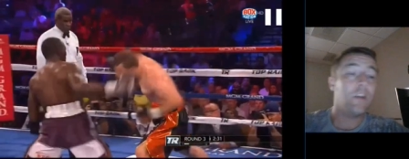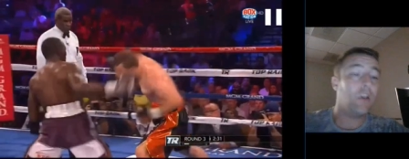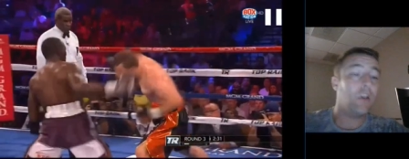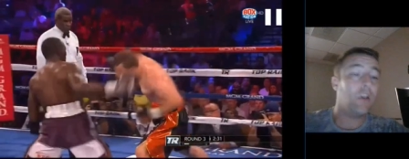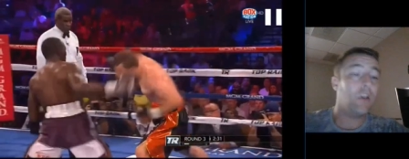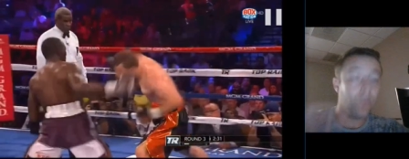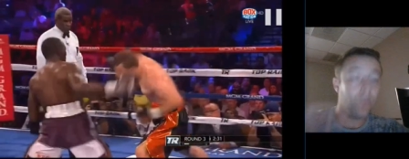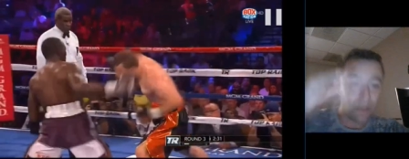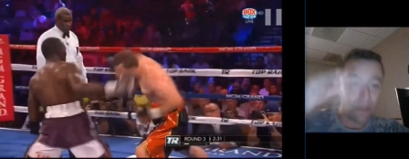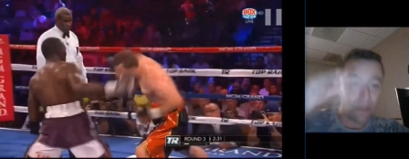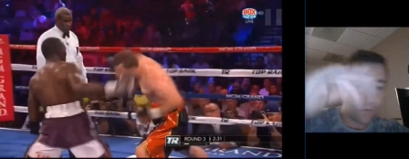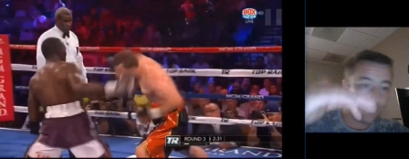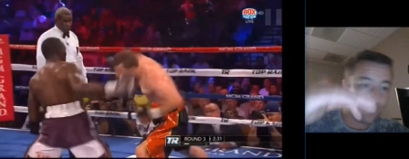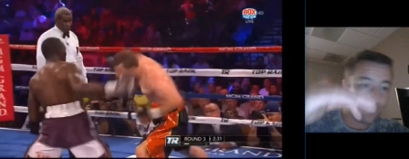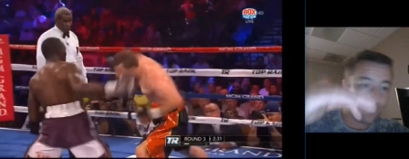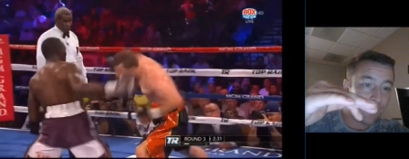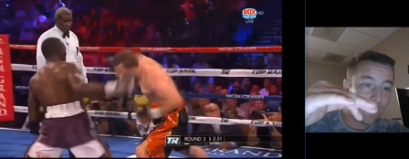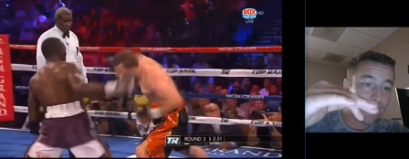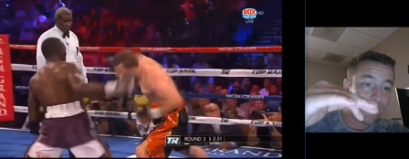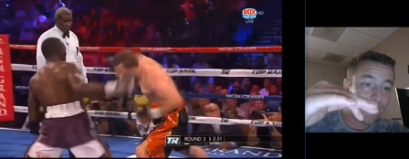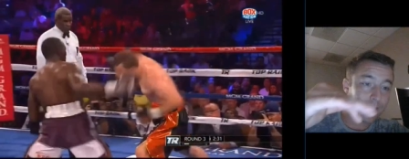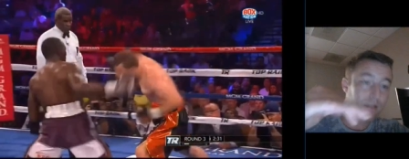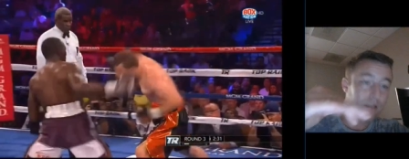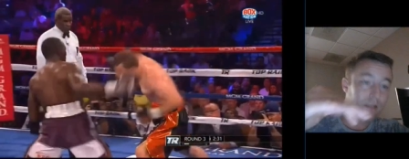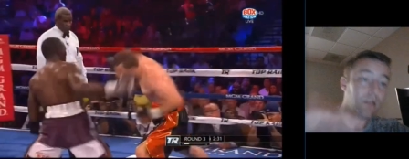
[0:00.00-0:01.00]
using a
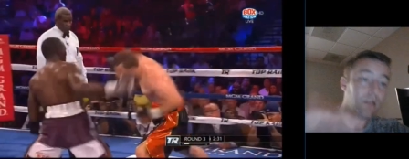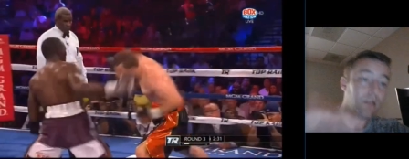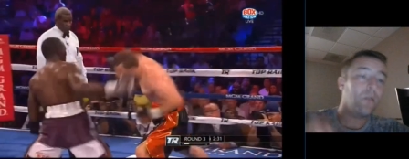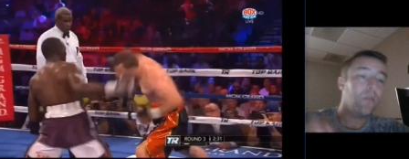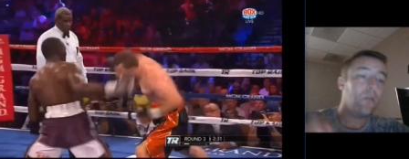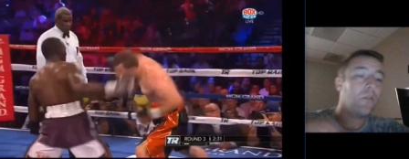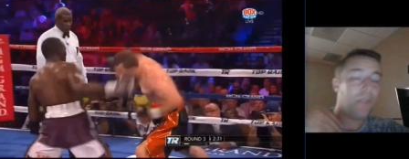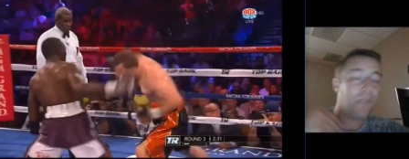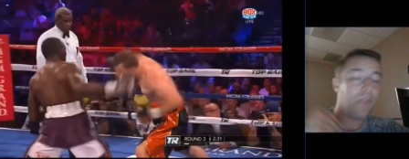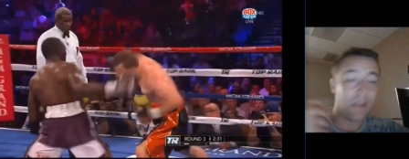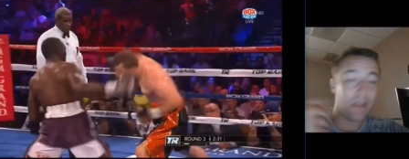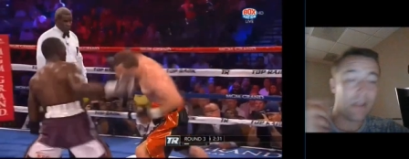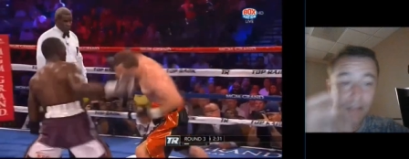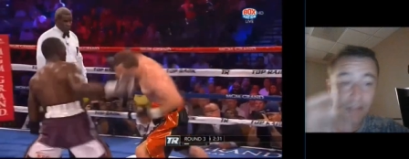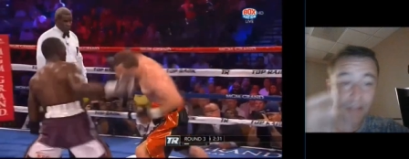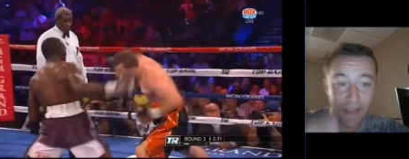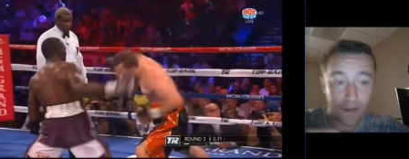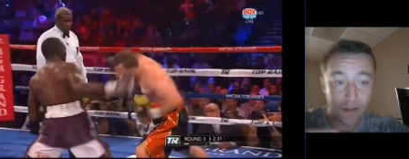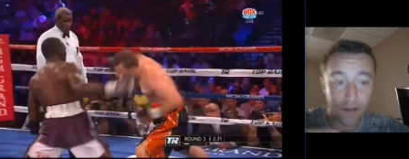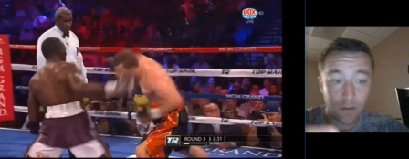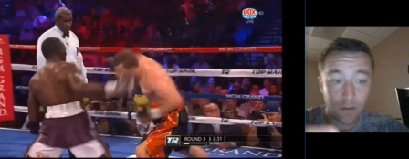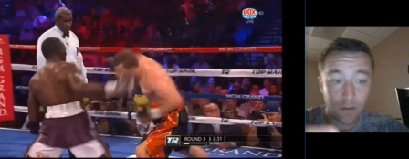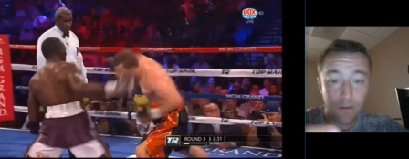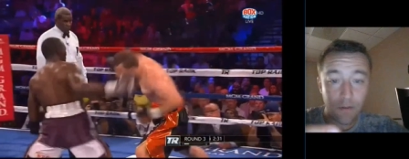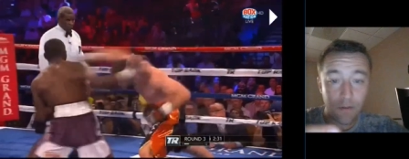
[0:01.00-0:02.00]
feint, the
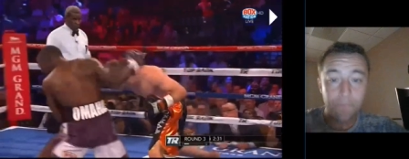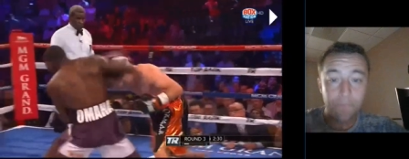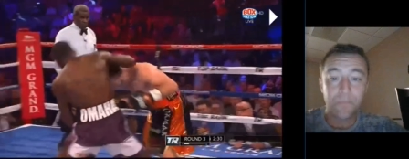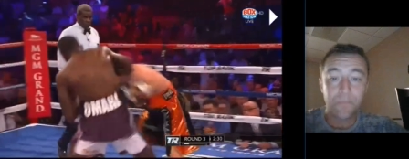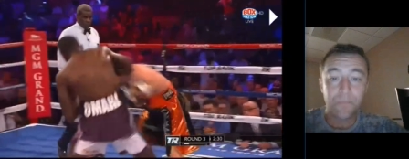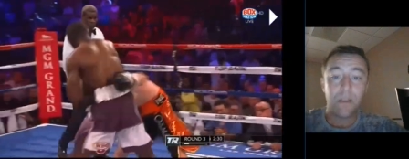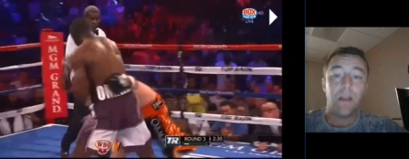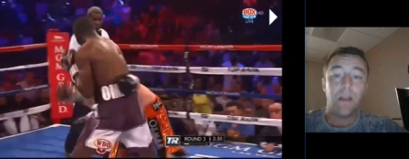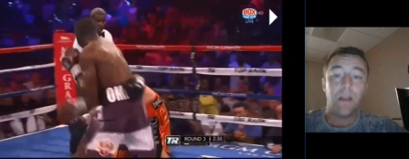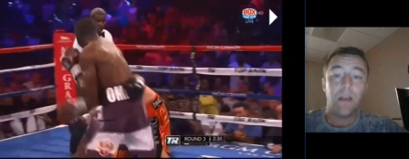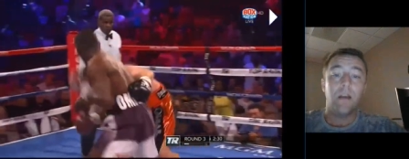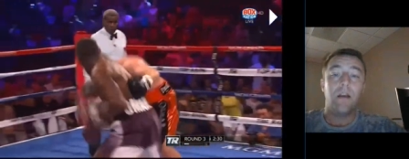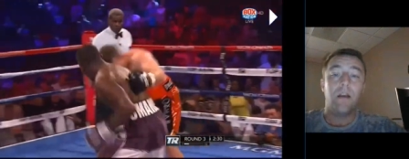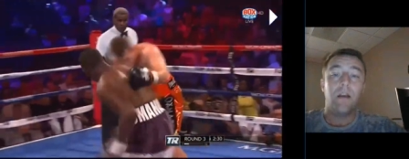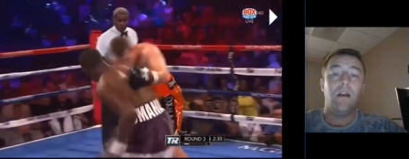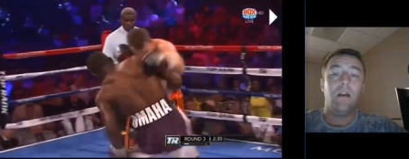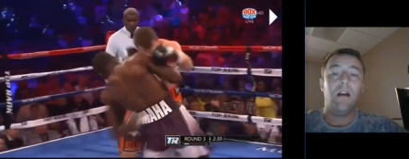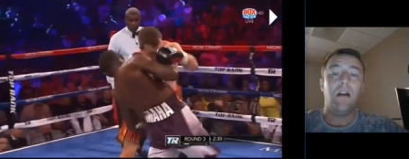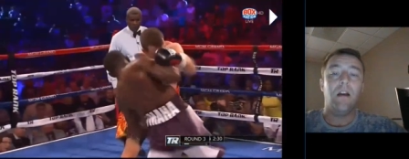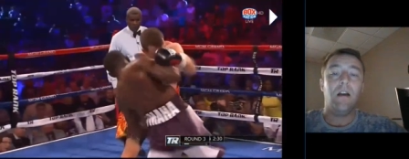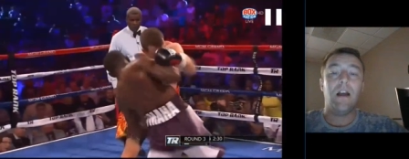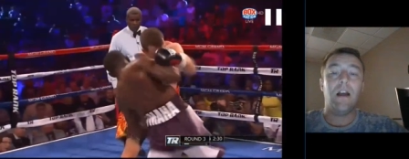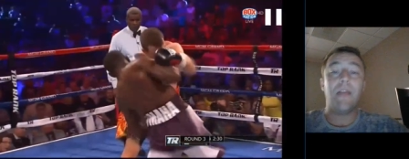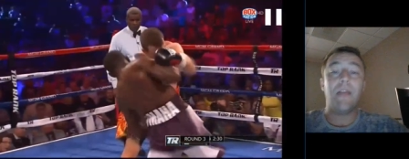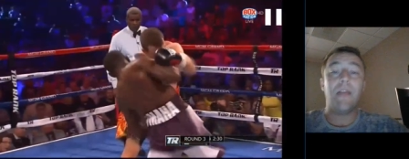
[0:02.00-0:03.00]
layer,
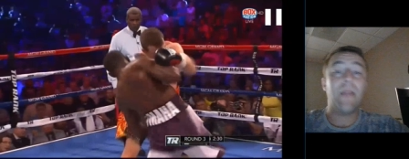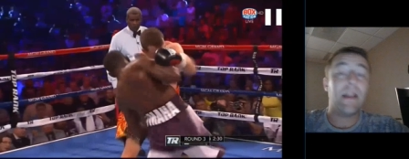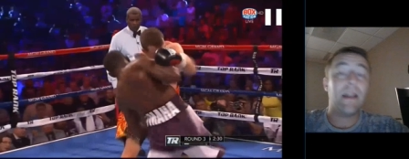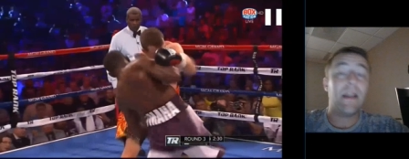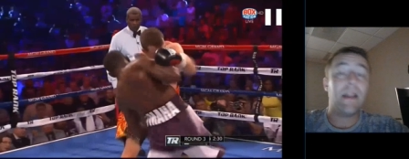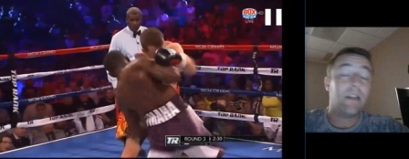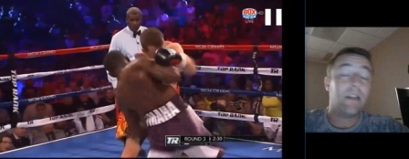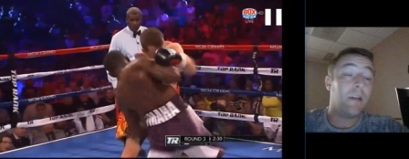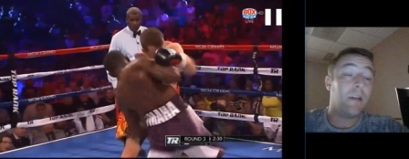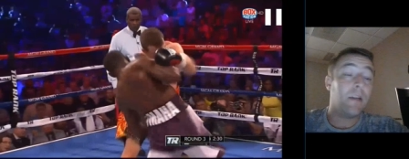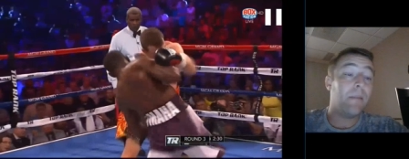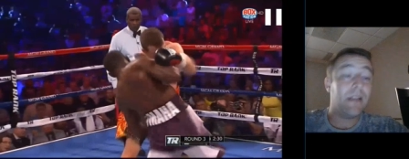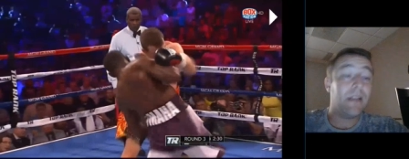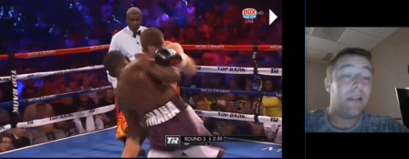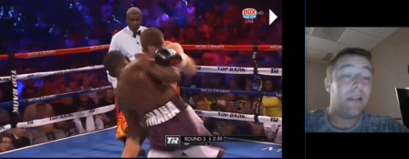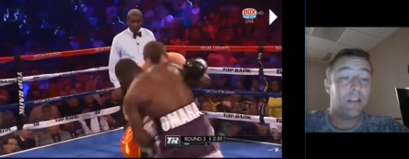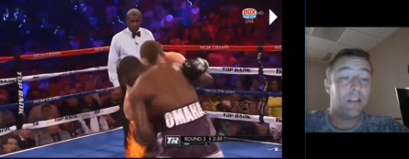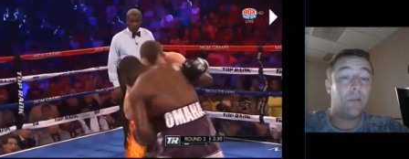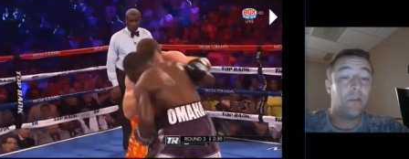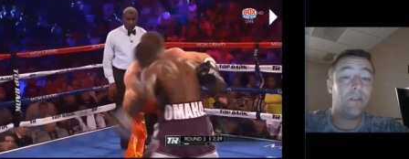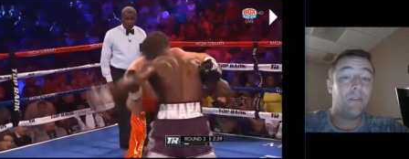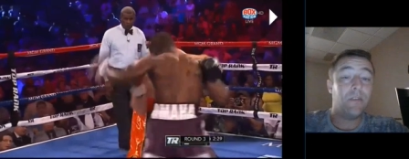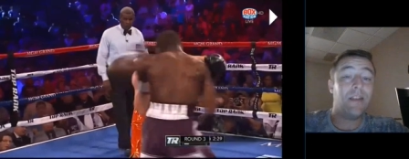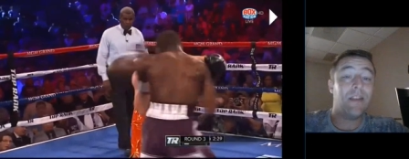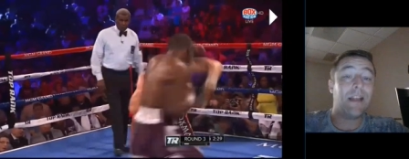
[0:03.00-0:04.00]
and then committing
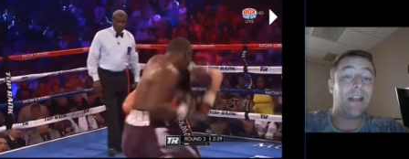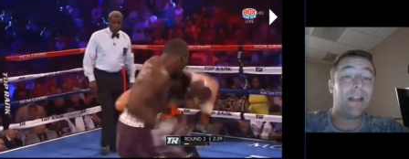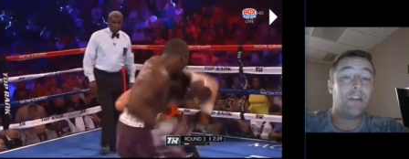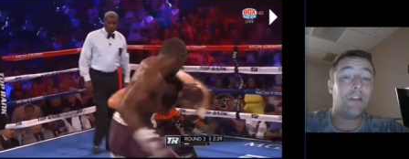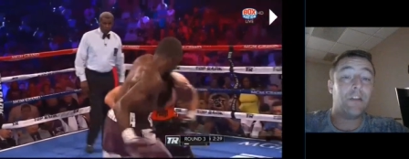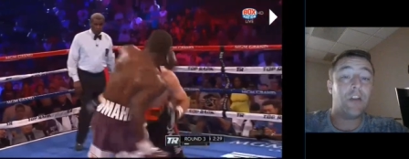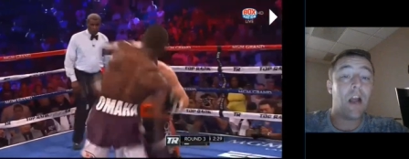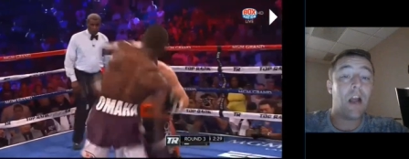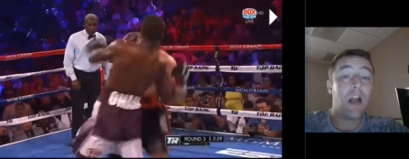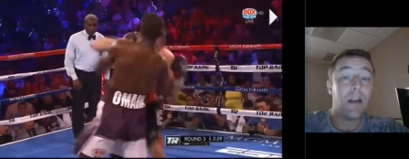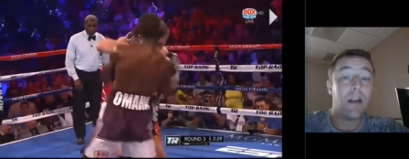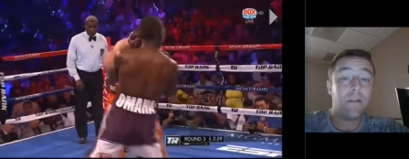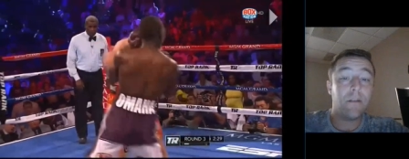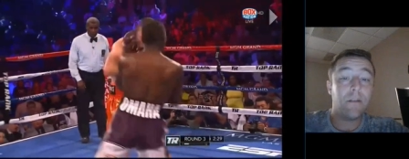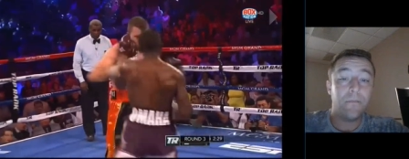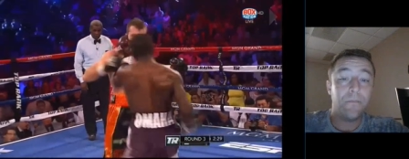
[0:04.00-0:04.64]
to his next shot.